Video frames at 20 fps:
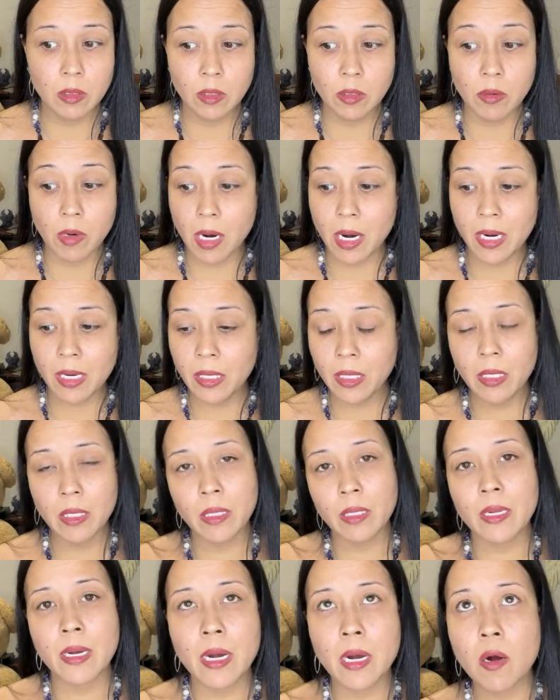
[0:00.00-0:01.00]
I didn't
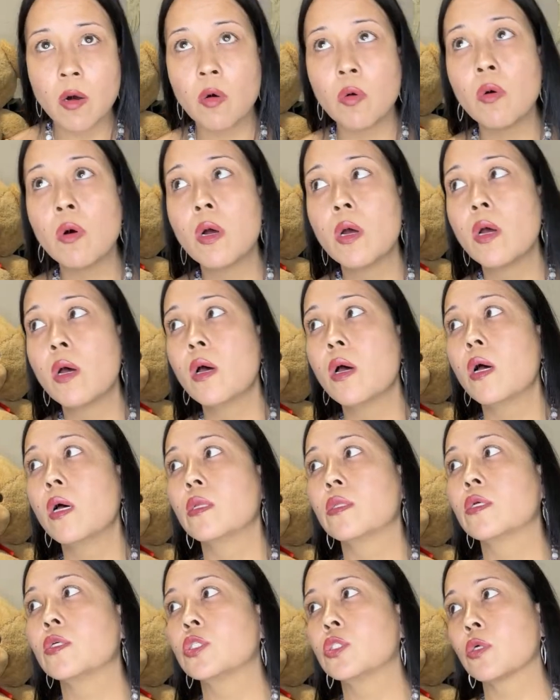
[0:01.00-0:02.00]
allow
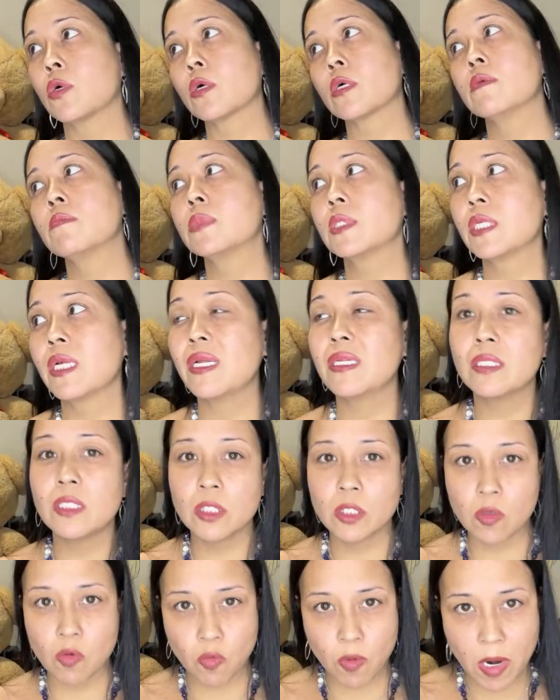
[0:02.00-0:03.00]
the circumstances
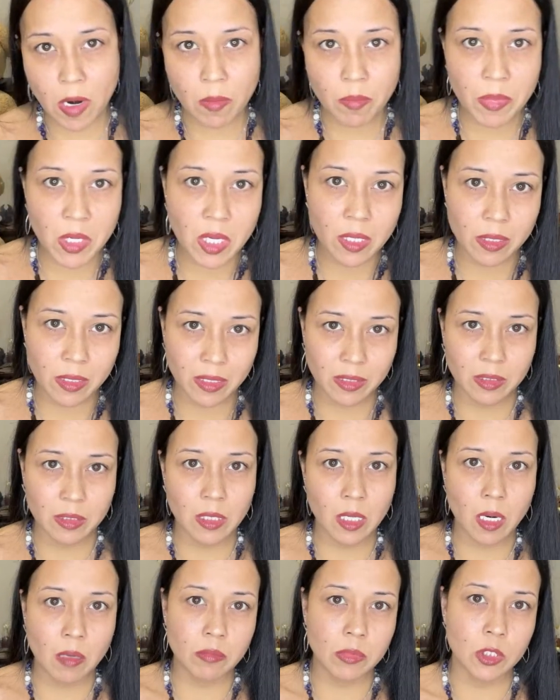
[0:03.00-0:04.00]
around me at that
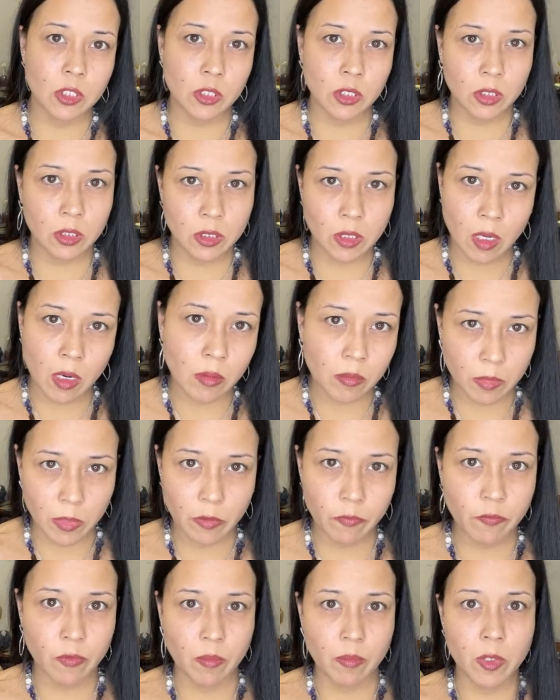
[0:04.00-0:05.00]
time to stop me
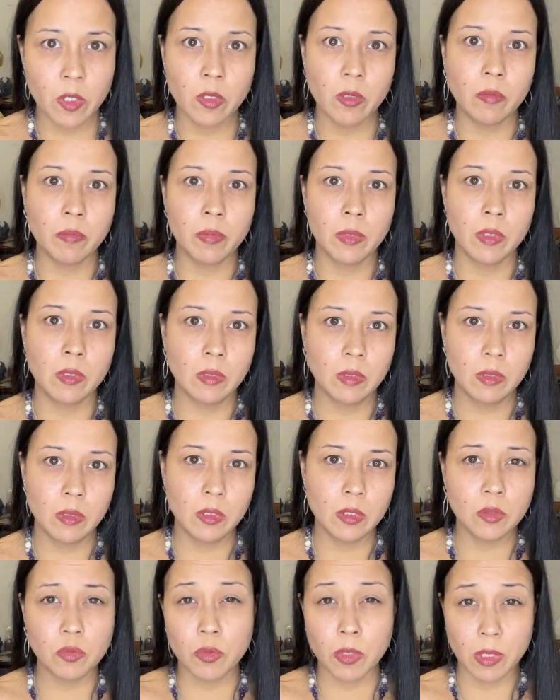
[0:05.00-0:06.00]
from helping,
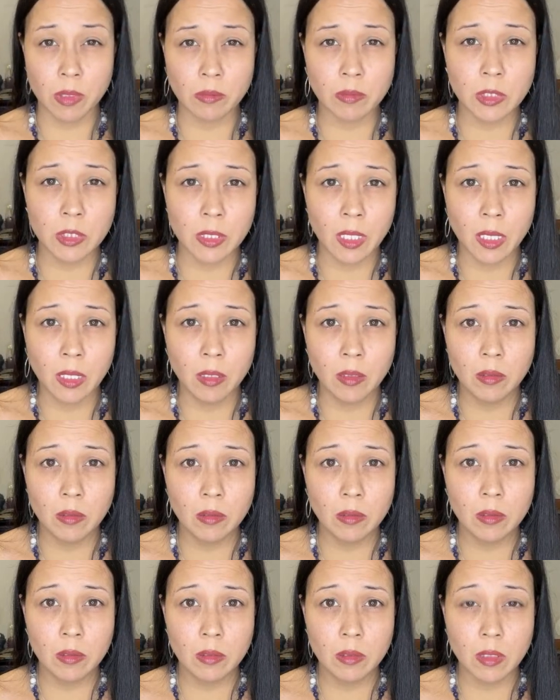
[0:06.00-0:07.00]
is what I'm saying.
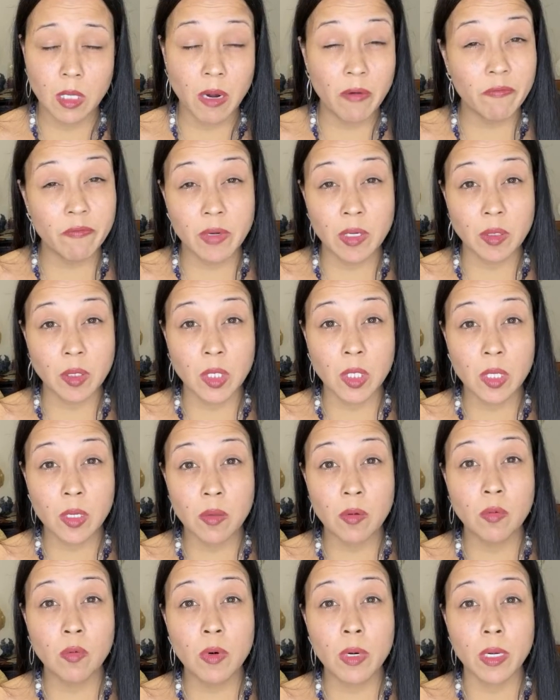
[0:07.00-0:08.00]
I found another
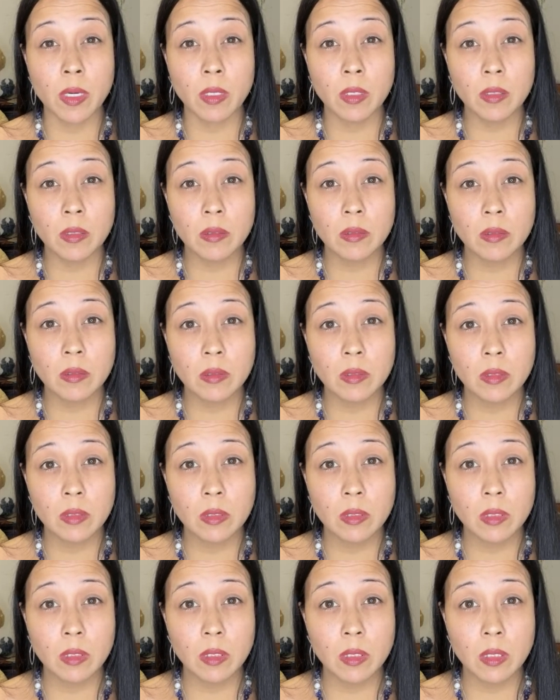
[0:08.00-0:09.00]
way,
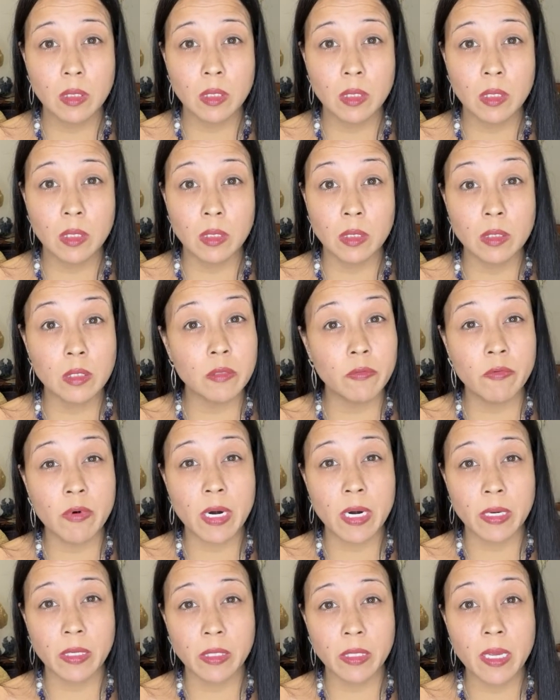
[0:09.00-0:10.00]
and the
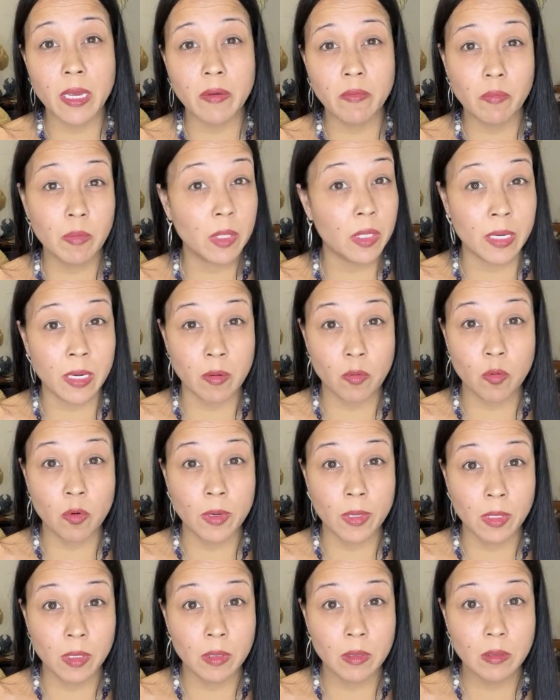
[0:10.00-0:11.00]
divine gave me that
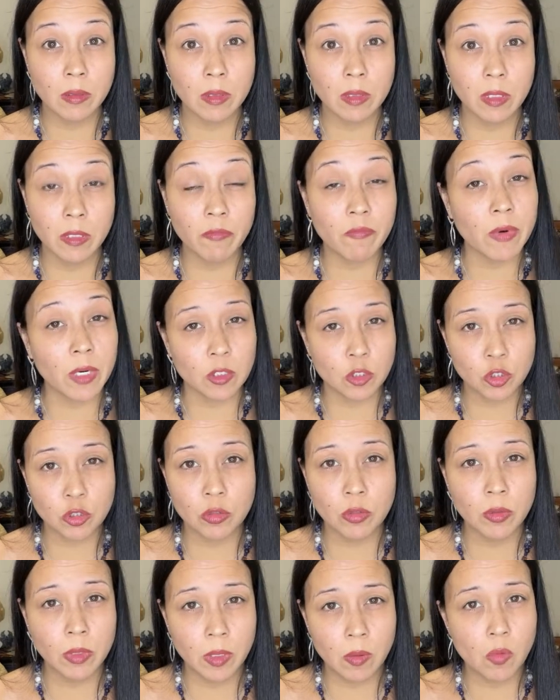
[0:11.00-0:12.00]
way if I
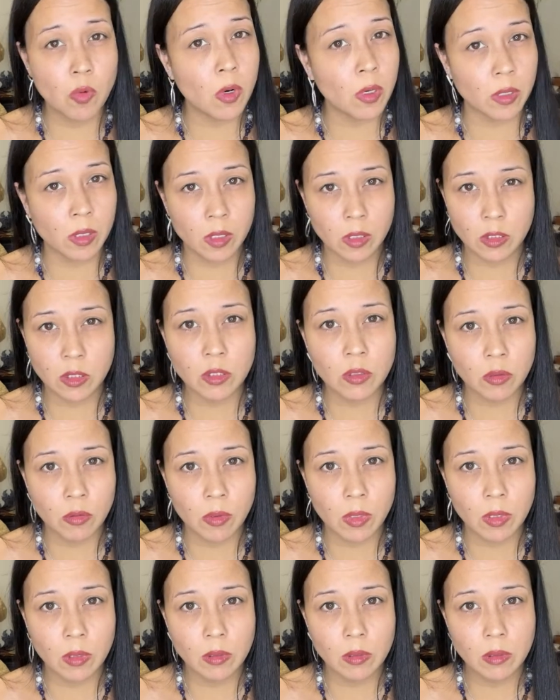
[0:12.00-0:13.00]
truly wanted to do
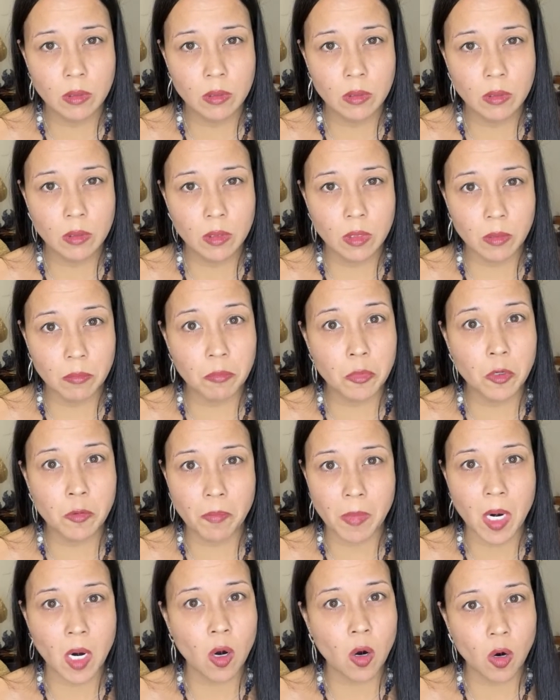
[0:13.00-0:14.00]
it and put
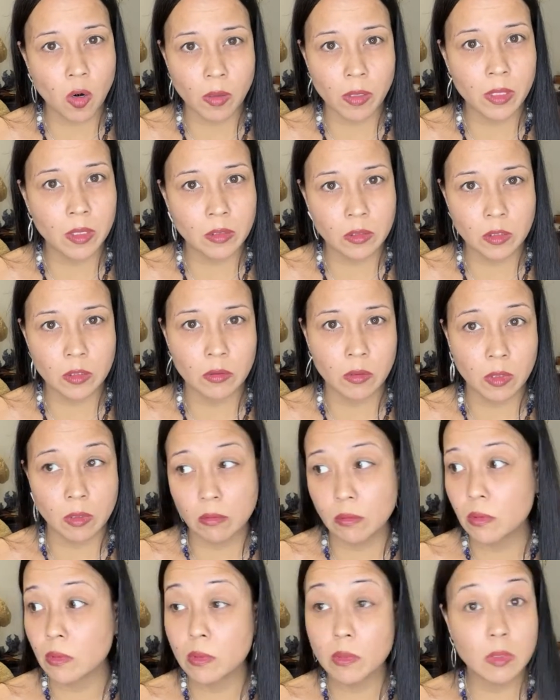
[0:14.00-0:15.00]
my heart into it.
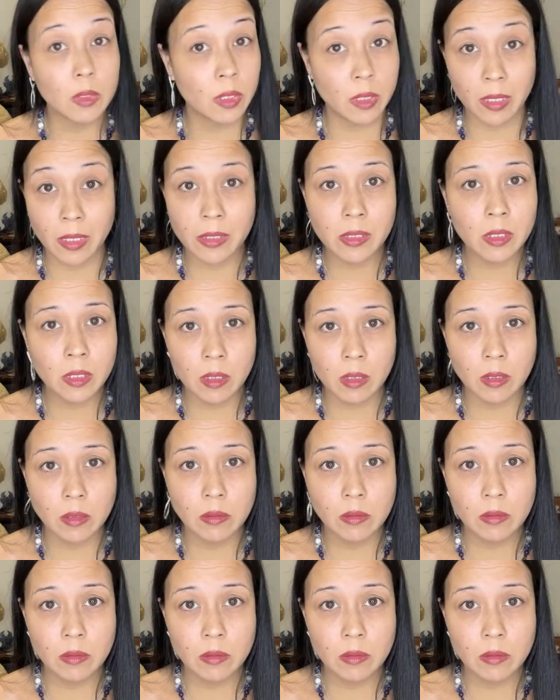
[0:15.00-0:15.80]
And I did.